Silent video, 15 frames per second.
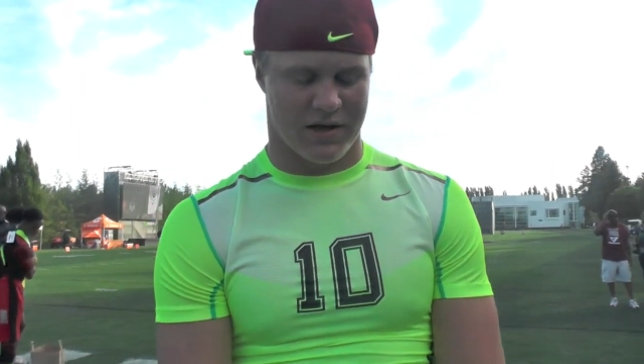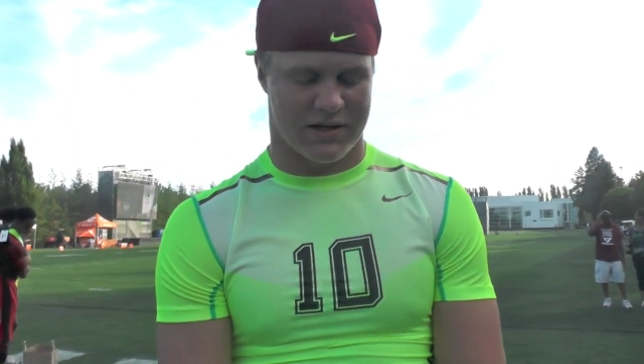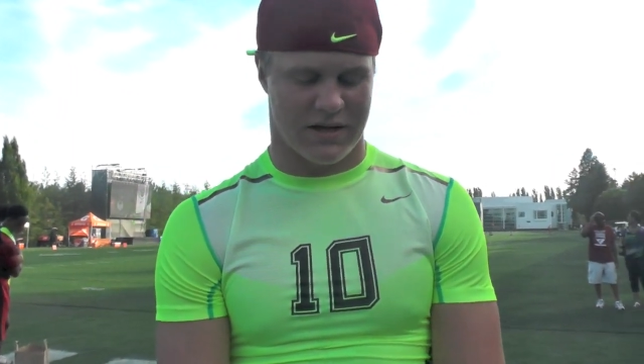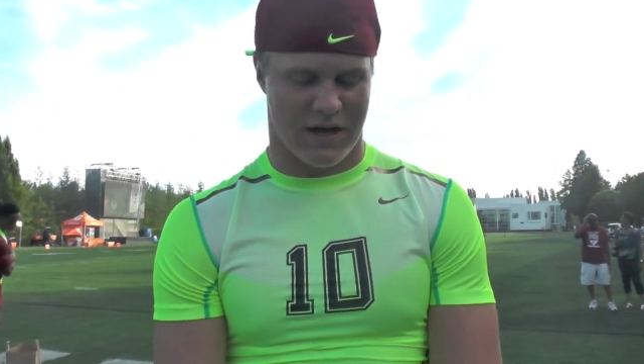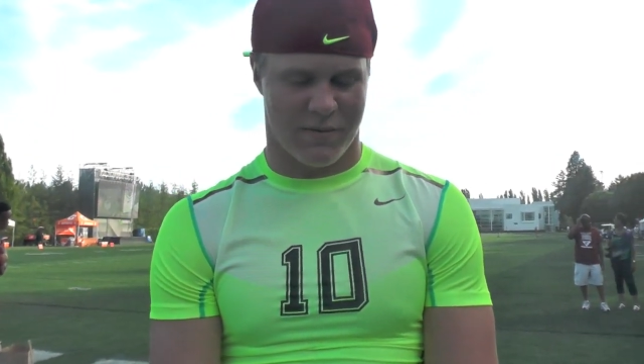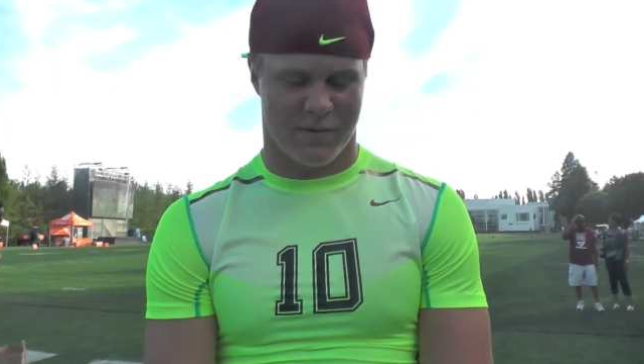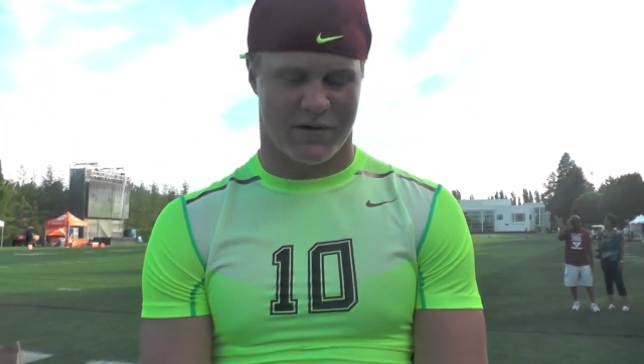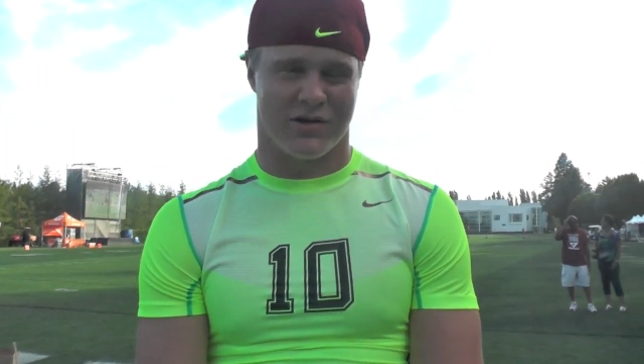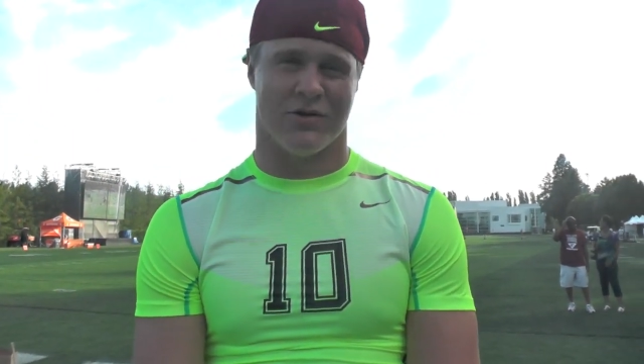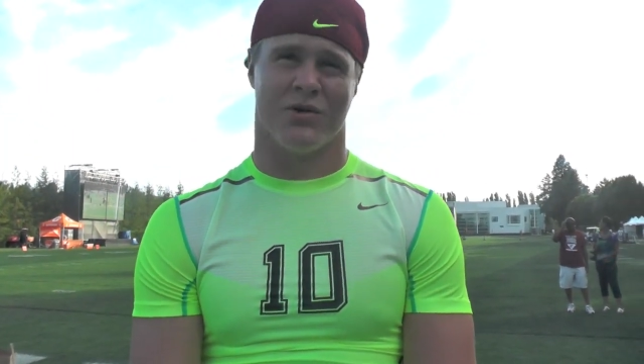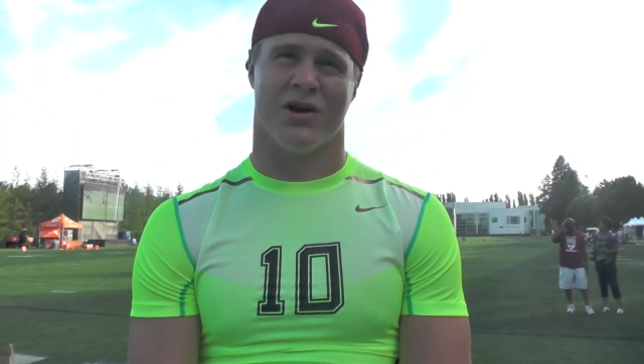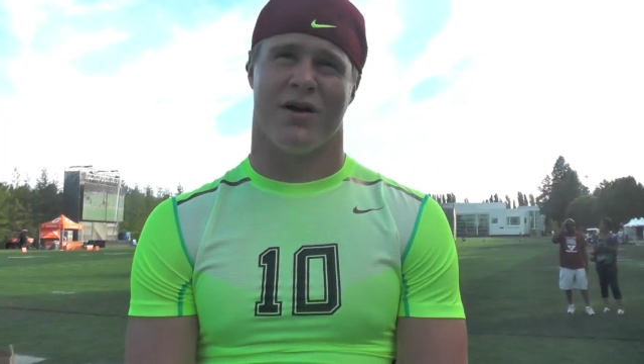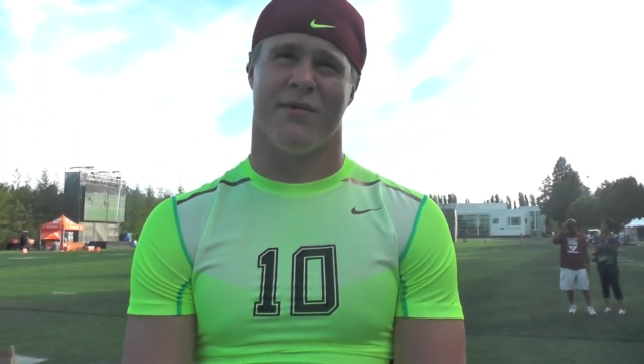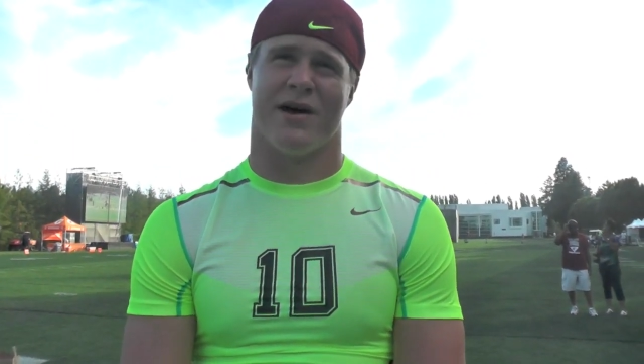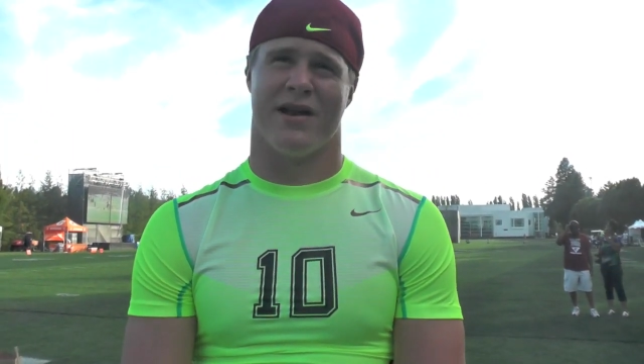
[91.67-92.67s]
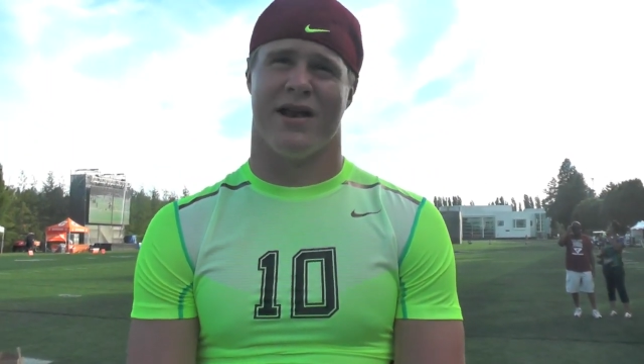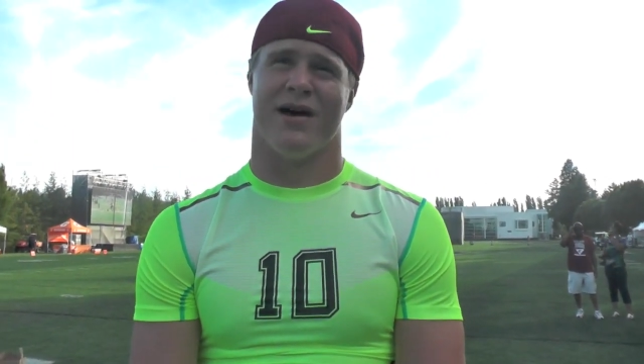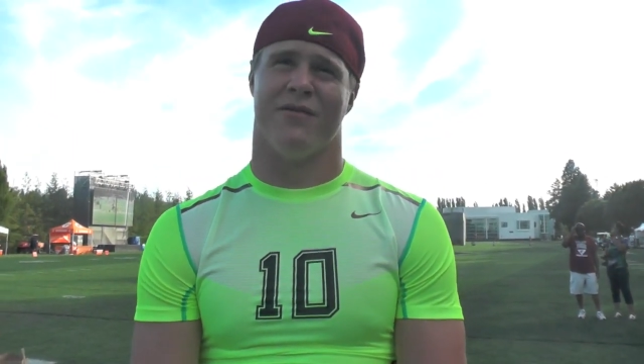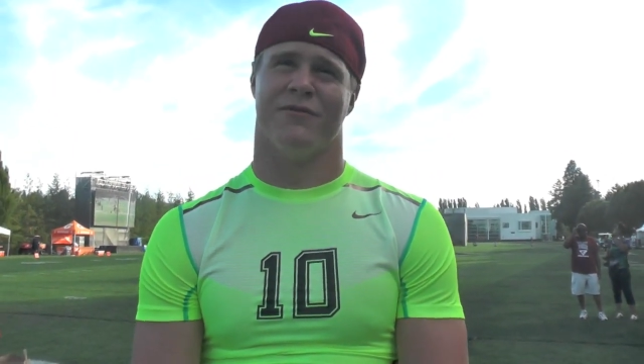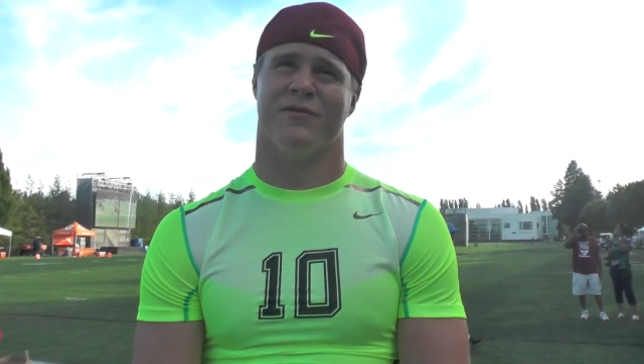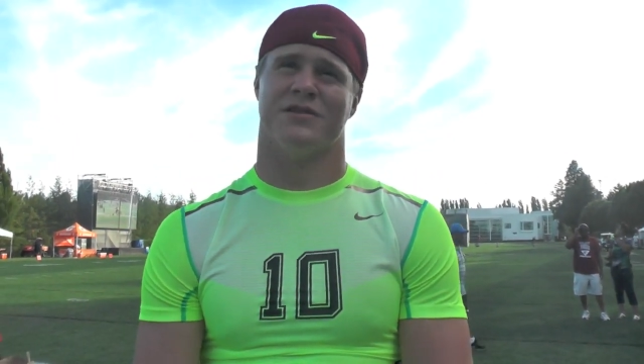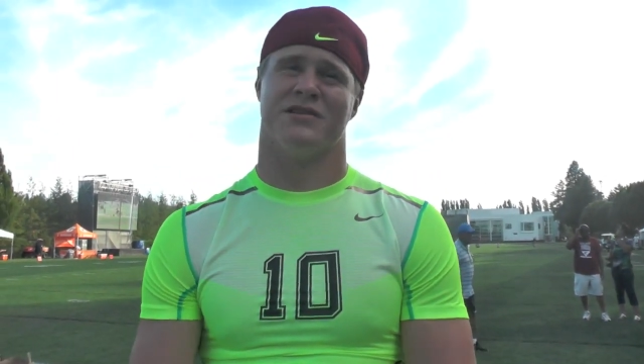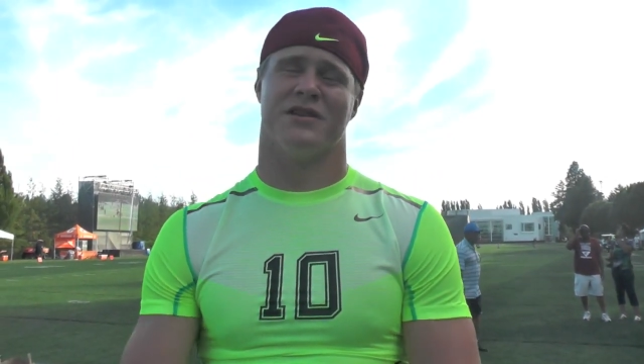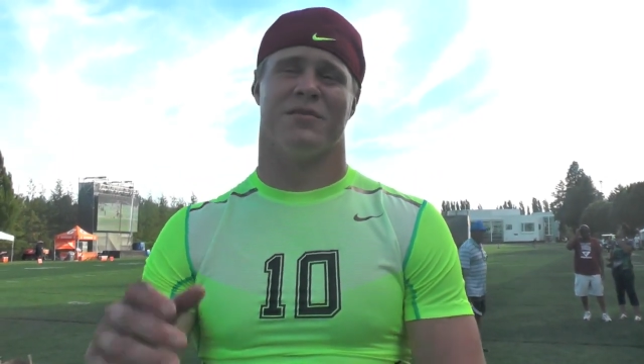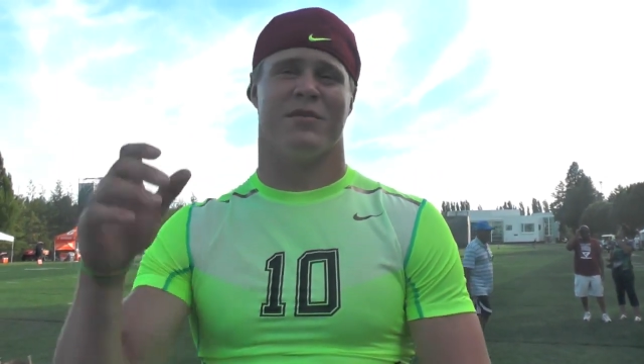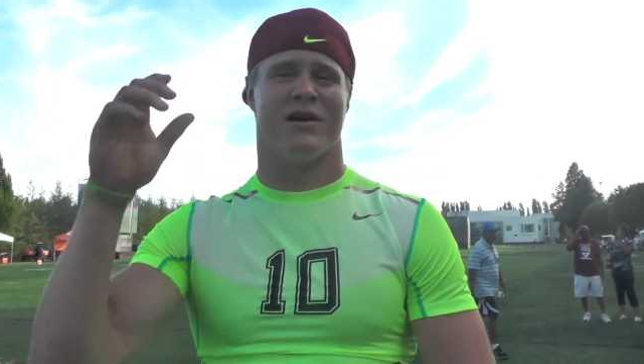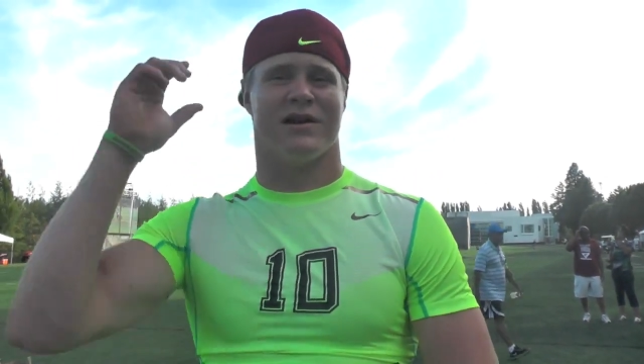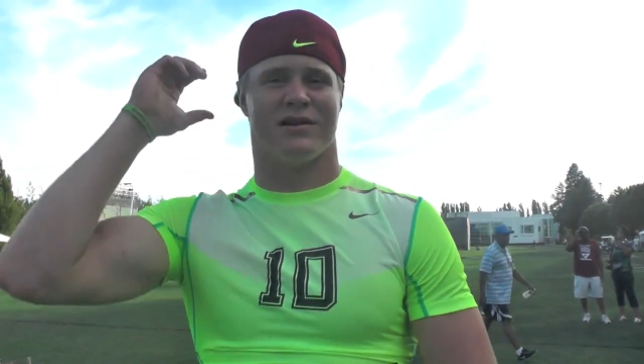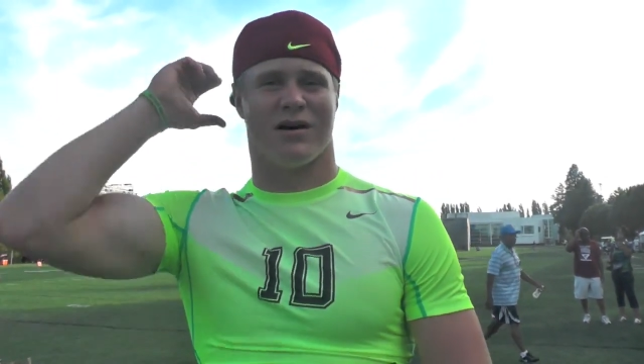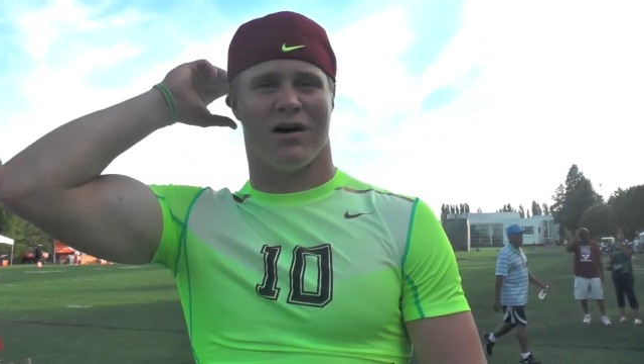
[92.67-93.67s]
lot of time into and out and
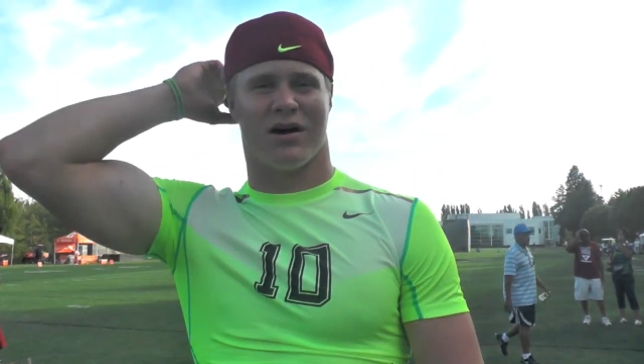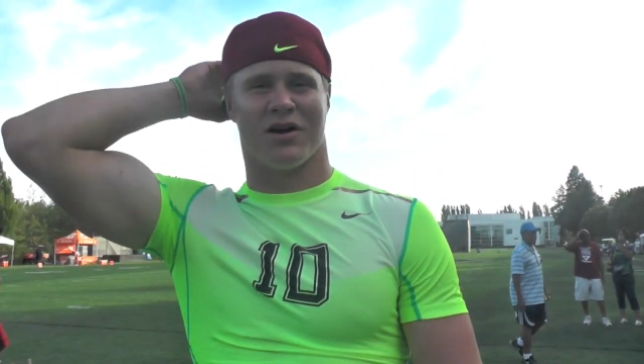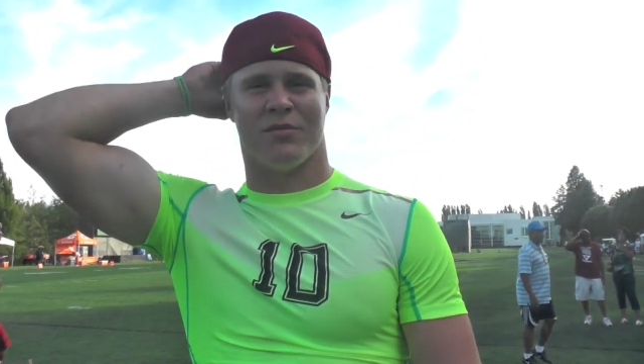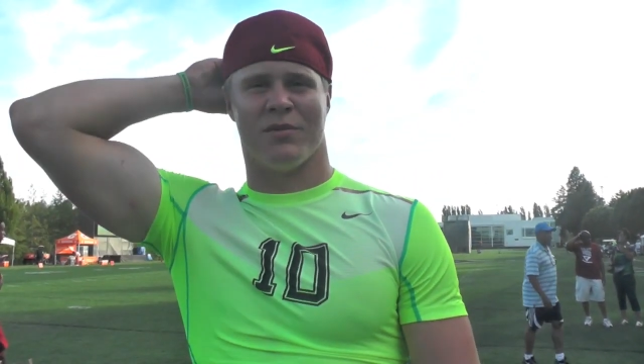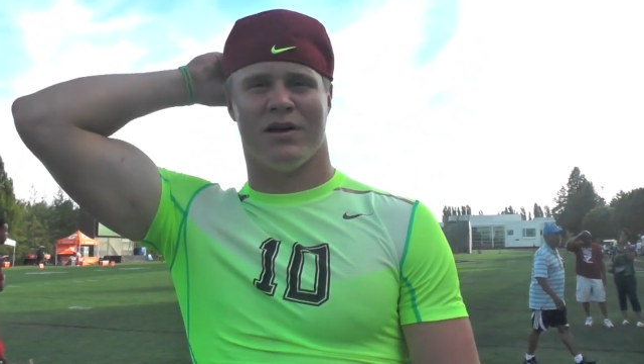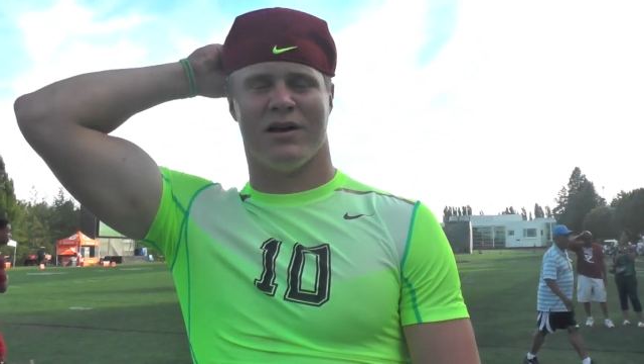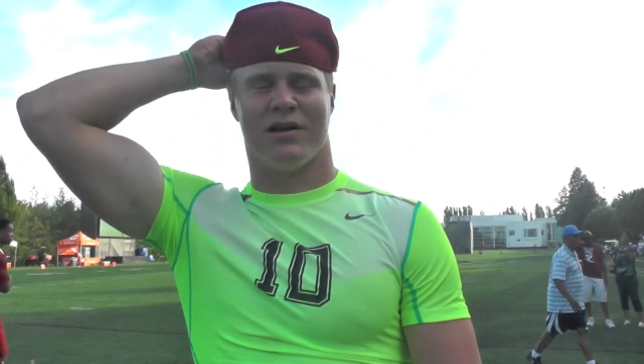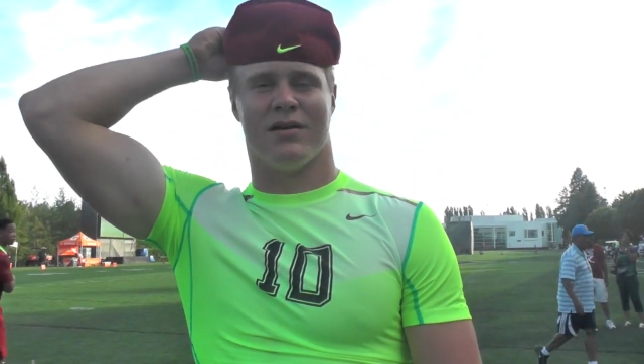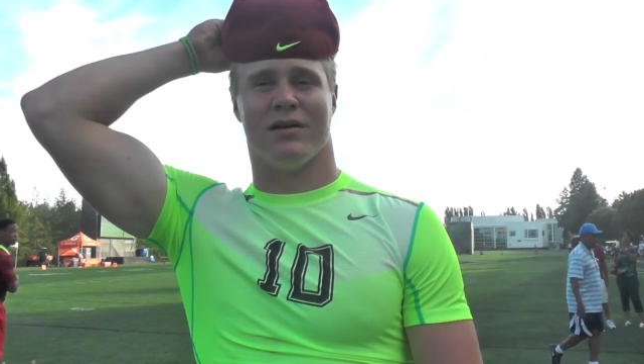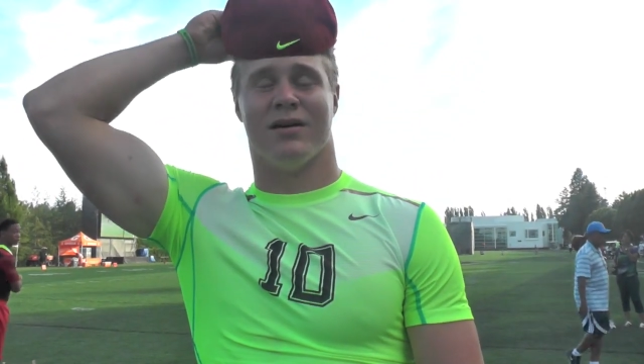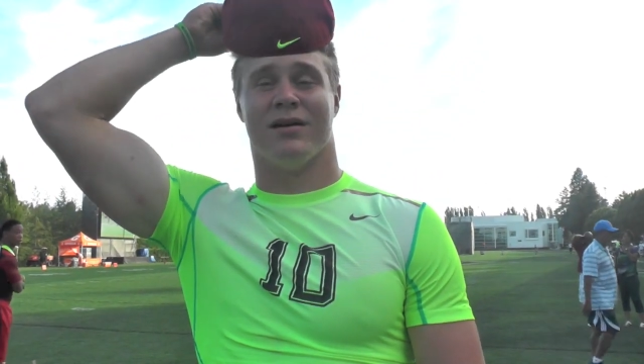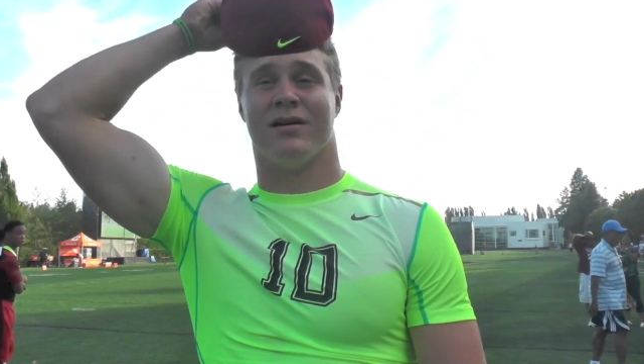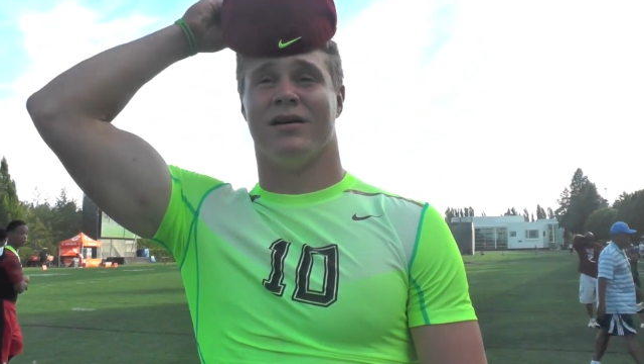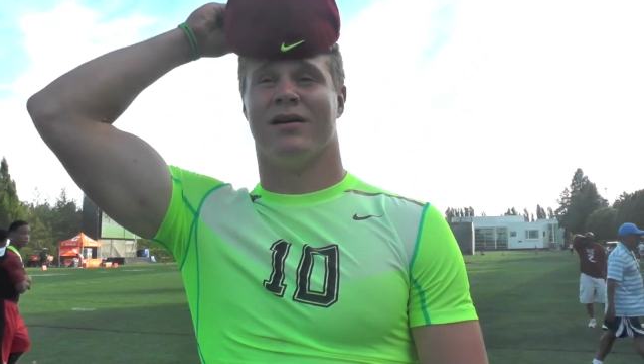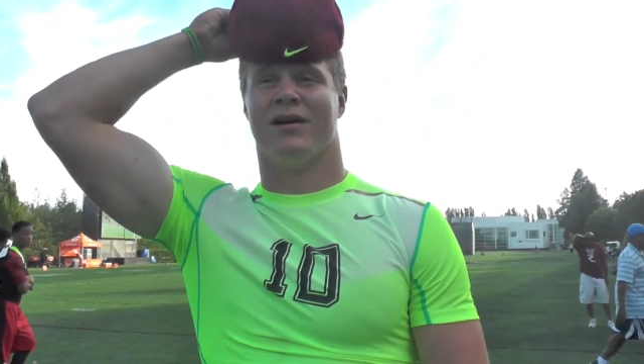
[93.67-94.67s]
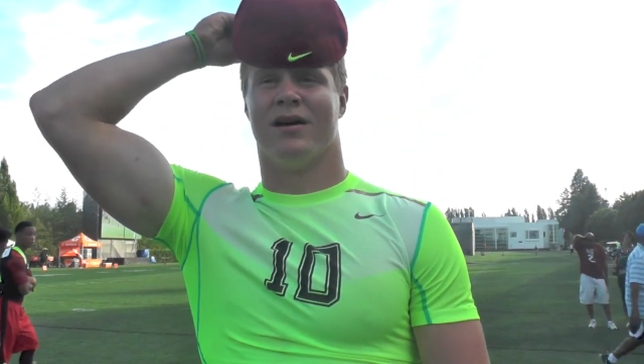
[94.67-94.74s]
visiting me and talking to me. And uh,